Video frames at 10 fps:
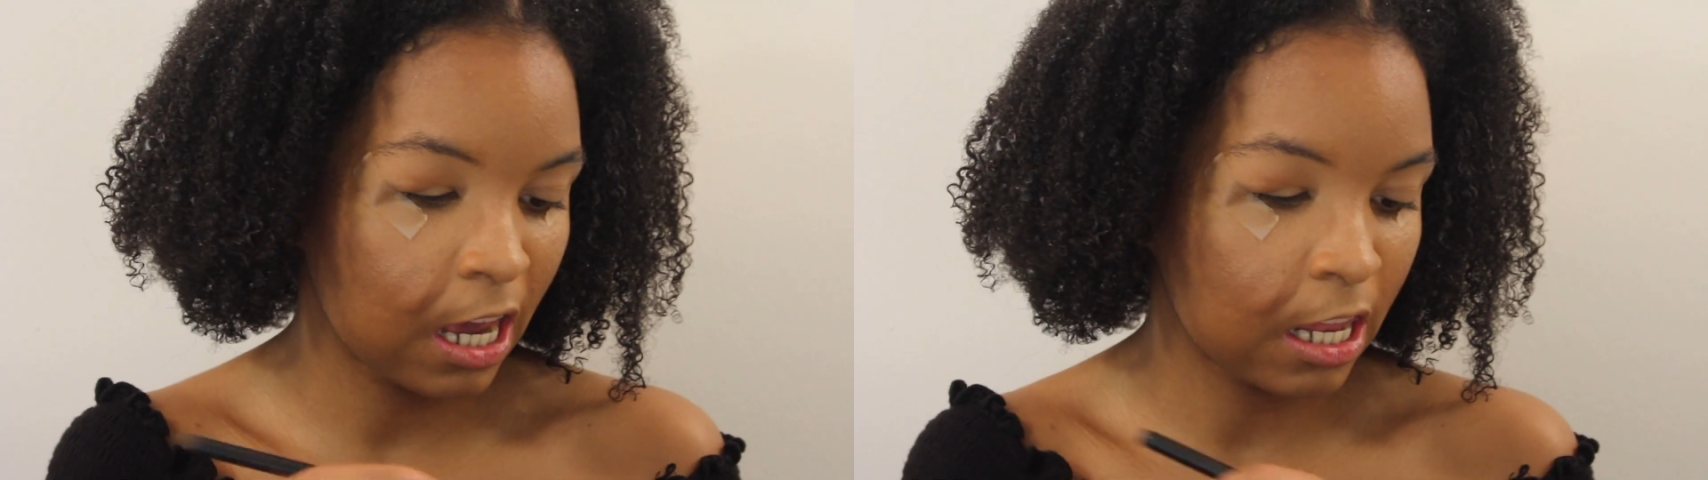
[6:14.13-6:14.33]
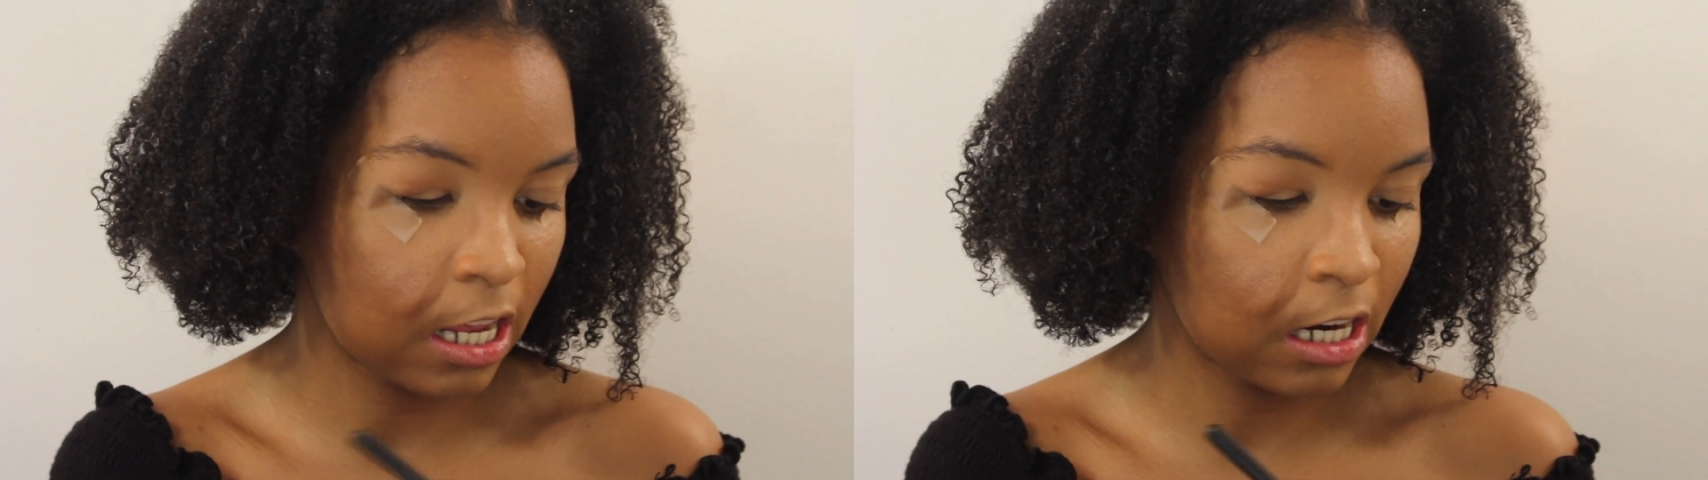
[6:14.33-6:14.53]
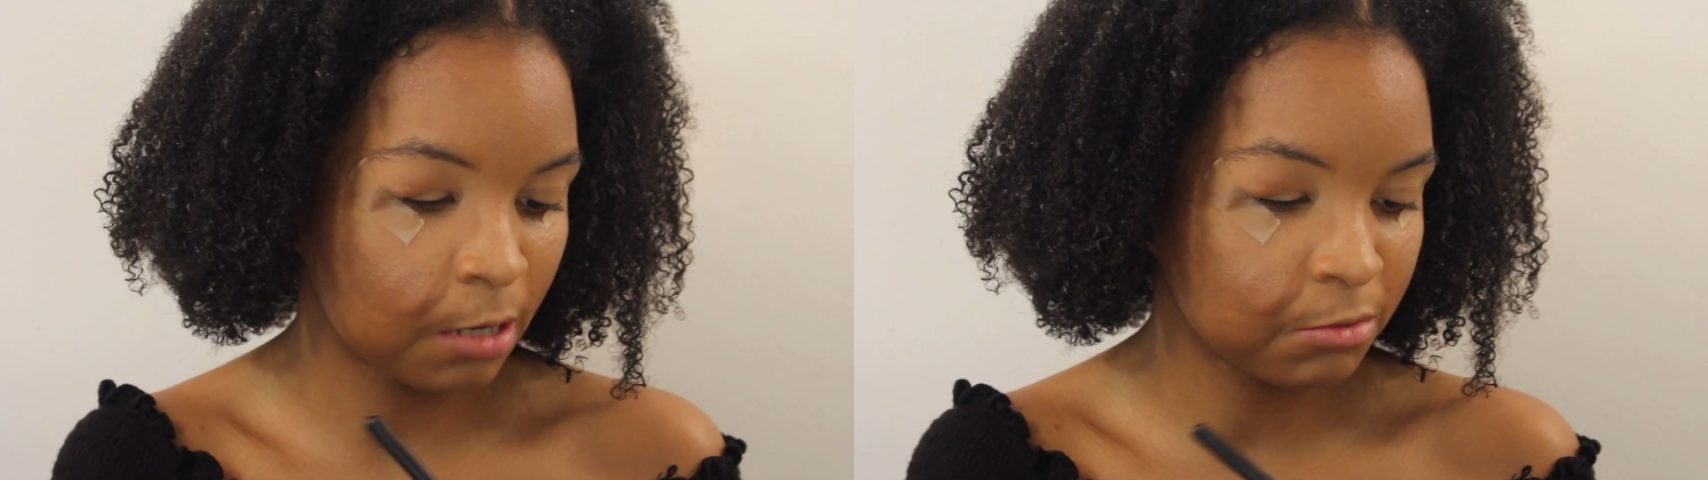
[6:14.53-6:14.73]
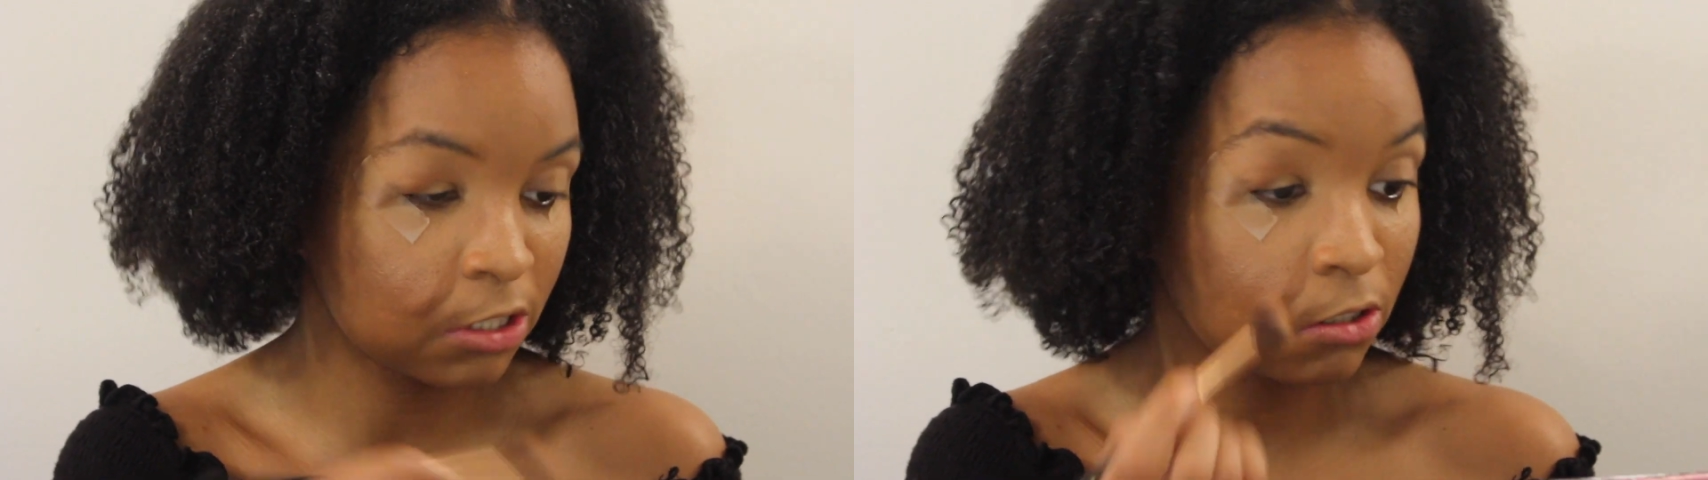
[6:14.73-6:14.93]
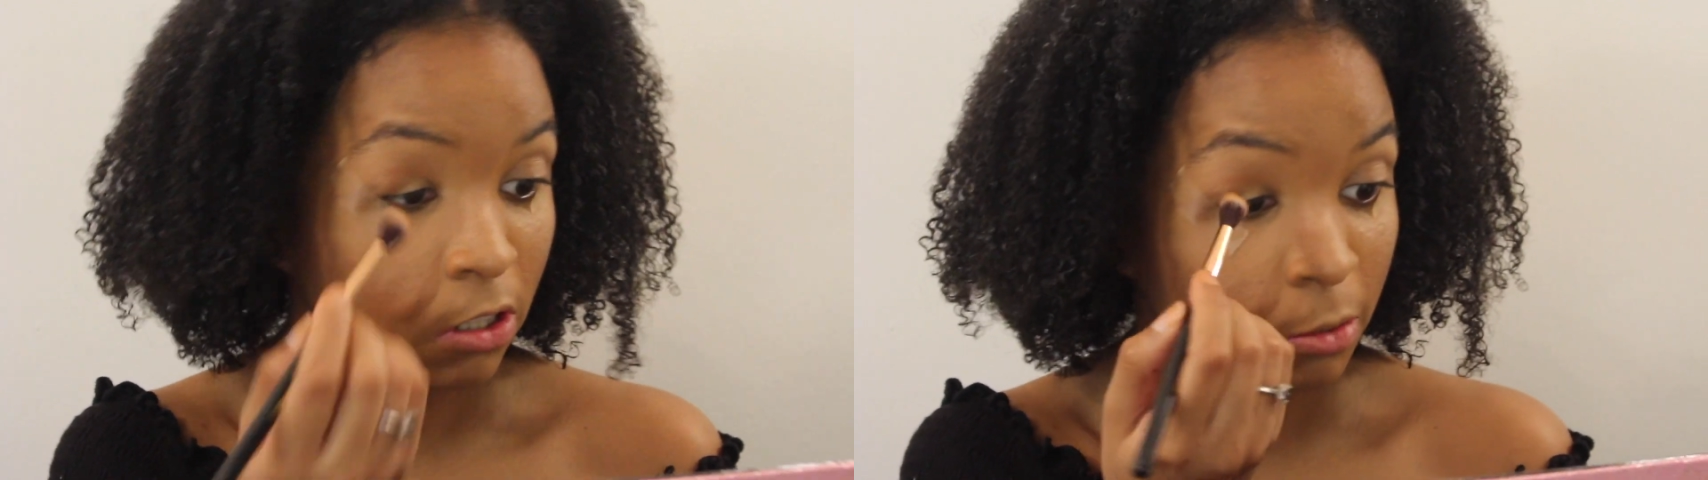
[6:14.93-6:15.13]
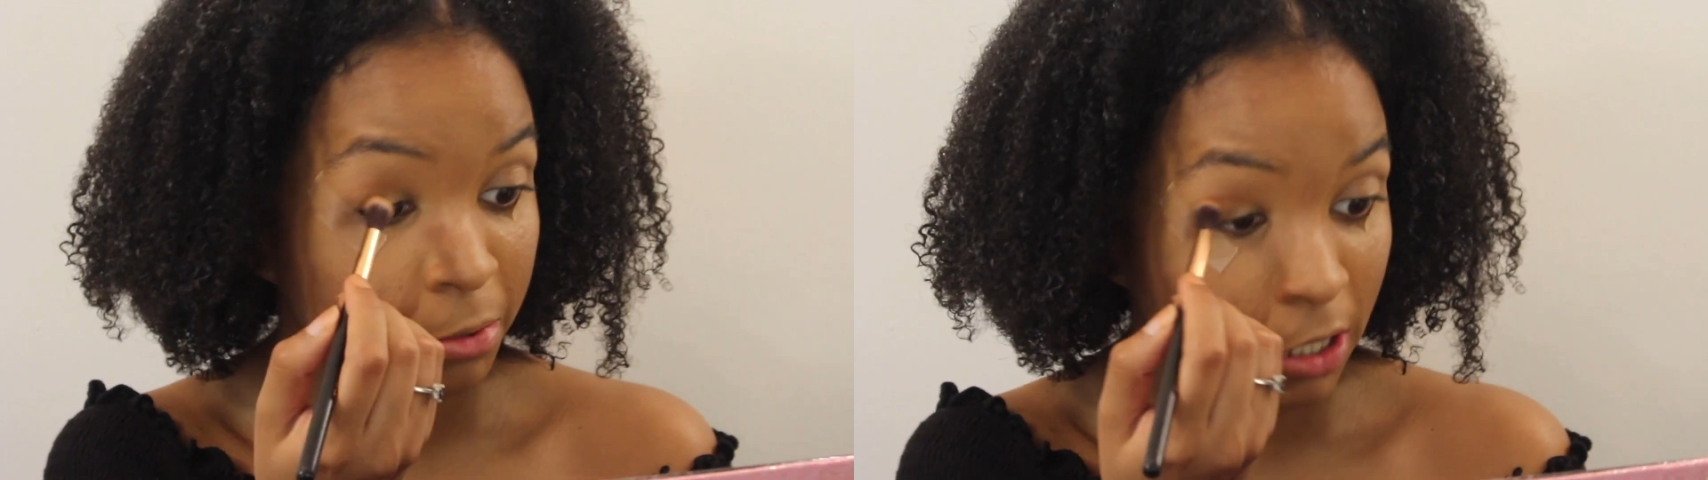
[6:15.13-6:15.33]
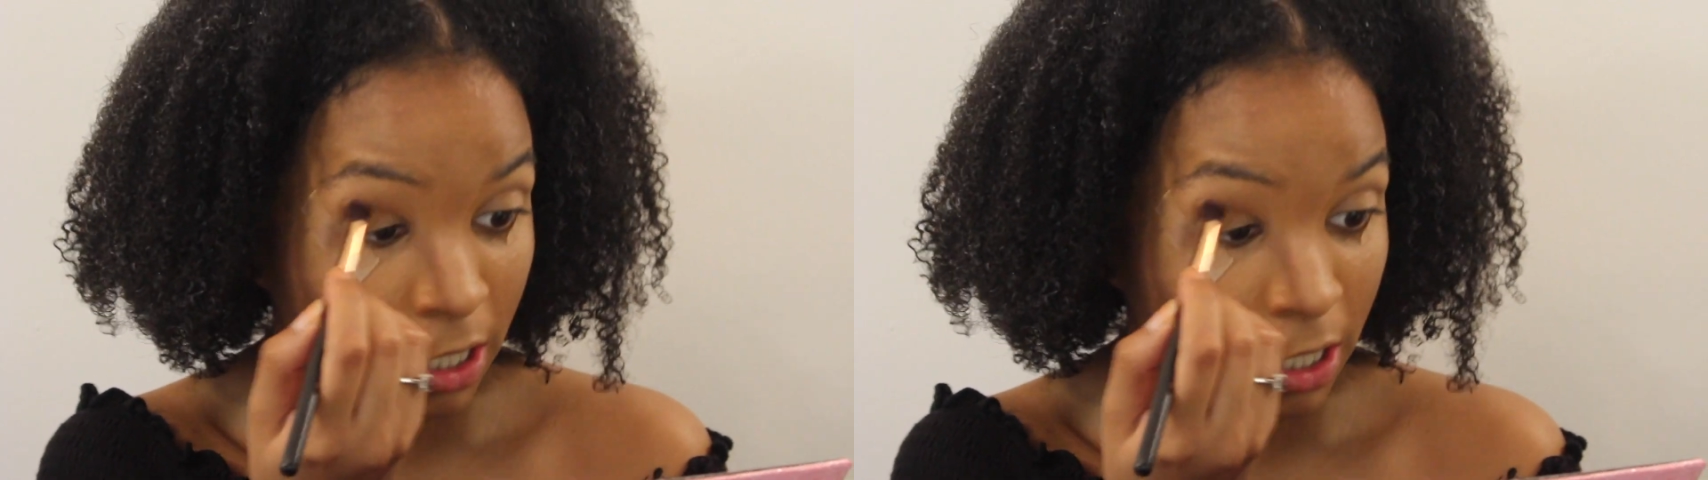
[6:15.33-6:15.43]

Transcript: and then I'm just going to put